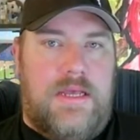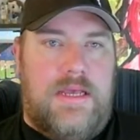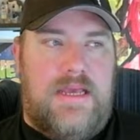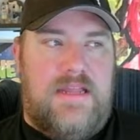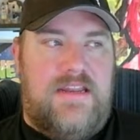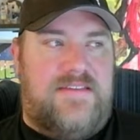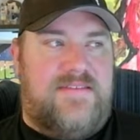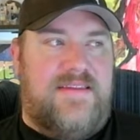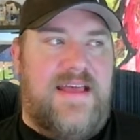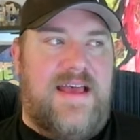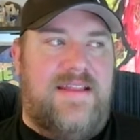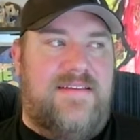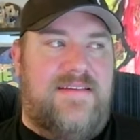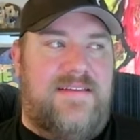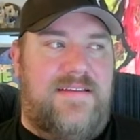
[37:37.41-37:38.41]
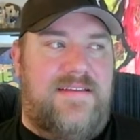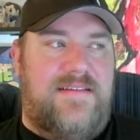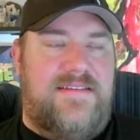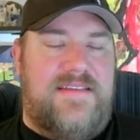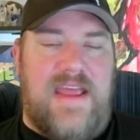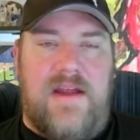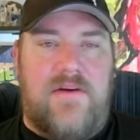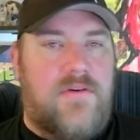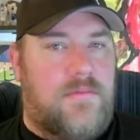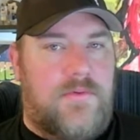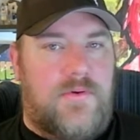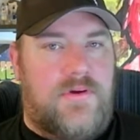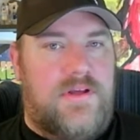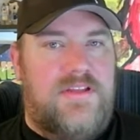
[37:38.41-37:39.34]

And it's not terrible.